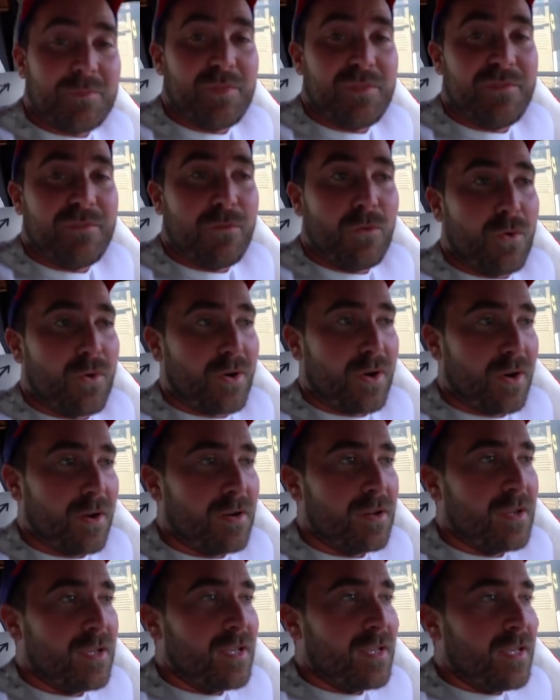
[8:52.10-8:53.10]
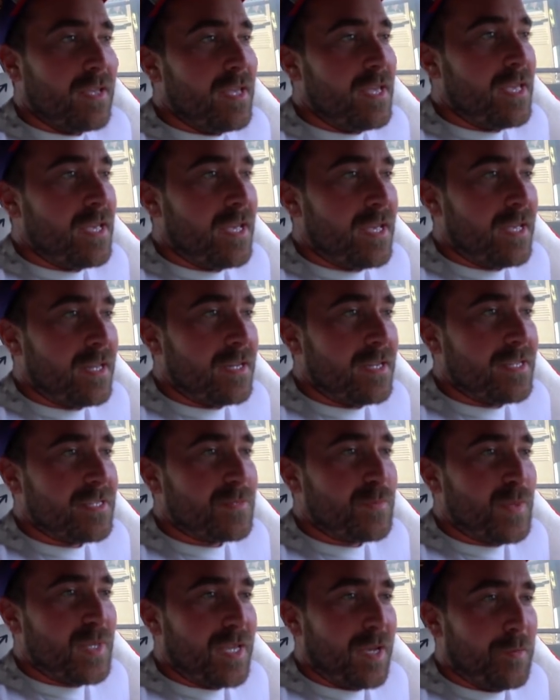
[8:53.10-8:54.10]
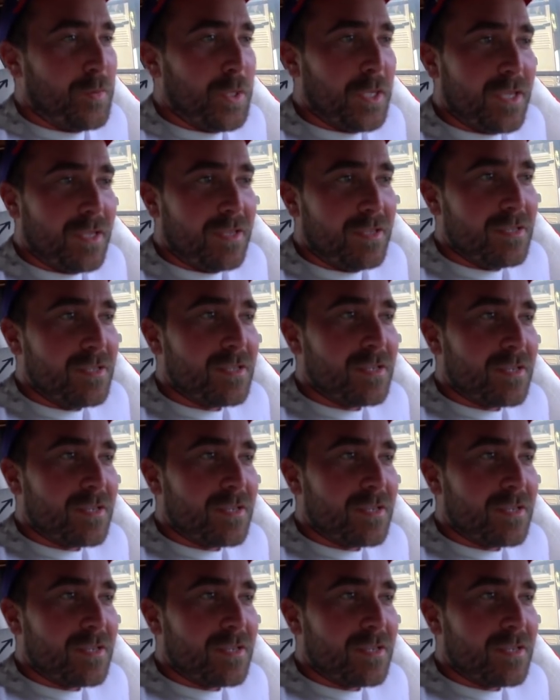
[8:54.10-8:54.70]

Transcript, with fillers: it before, and it's becoming